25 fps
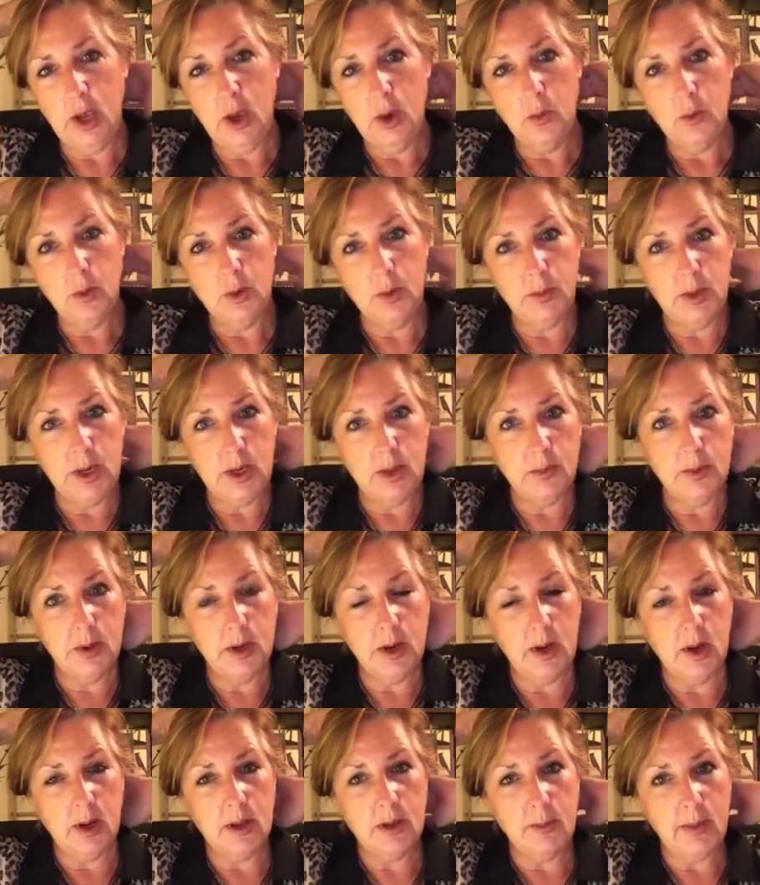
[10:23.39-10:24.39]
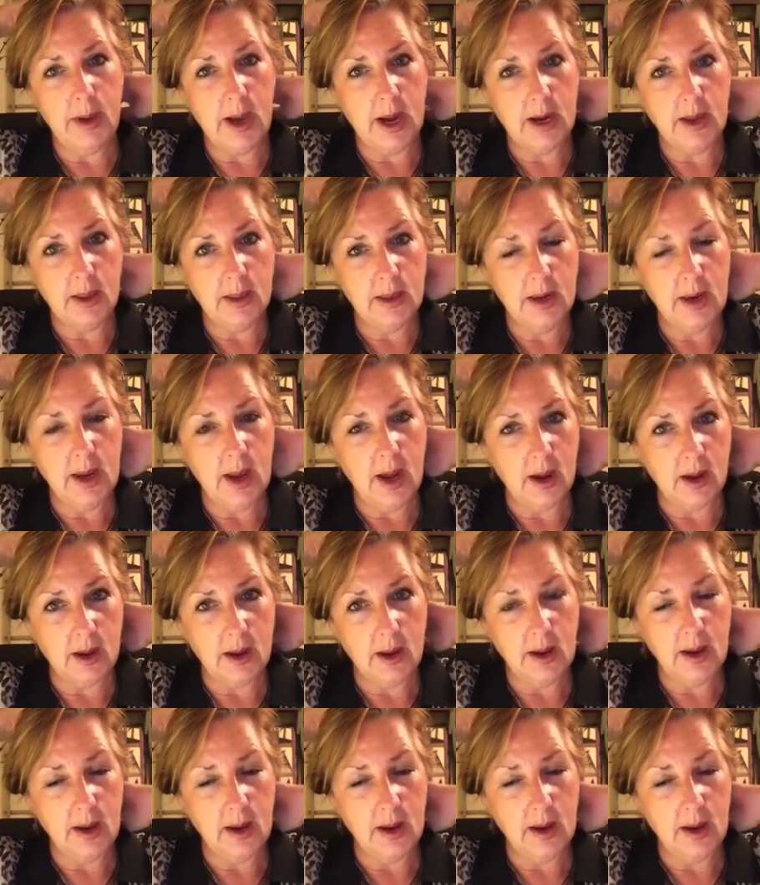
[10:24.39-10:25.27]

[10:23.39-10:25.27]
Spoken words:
would be to put it on the back of the neck.